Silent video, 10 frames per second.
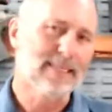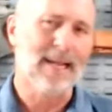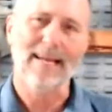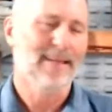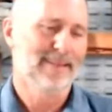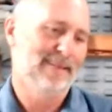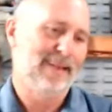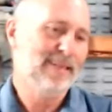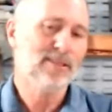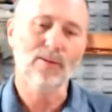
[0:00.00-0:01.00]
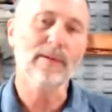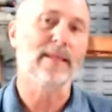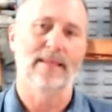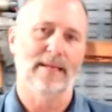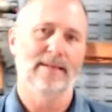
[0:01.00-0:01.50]
I didn't do
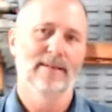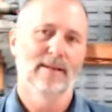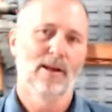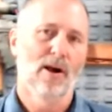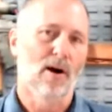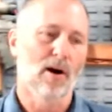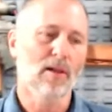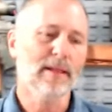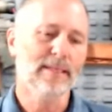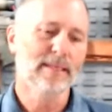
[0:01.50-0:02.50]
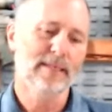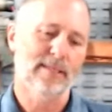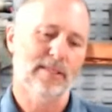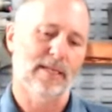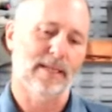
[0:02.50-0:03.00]
anything. All I did
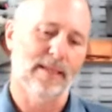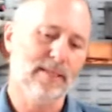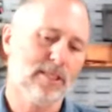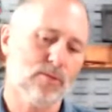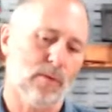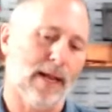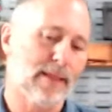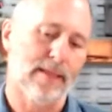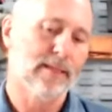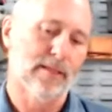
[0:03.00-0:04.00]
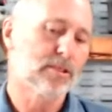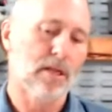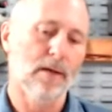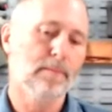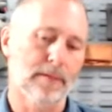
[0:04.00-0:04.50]
is say, this is what I think this
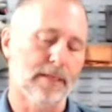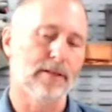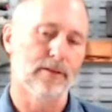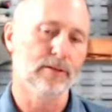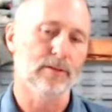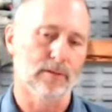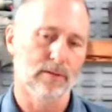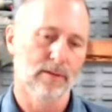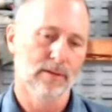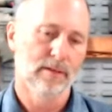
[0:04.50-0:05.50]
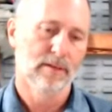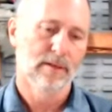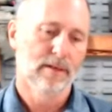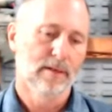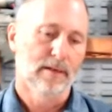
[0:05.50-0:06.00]
company can do.
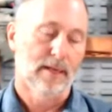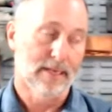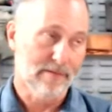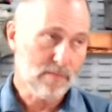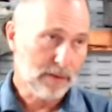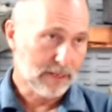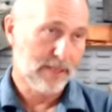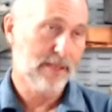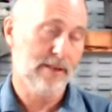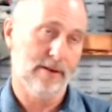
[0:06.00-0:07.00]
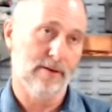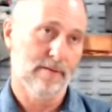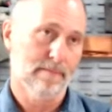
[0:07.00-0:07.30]
And everybody here,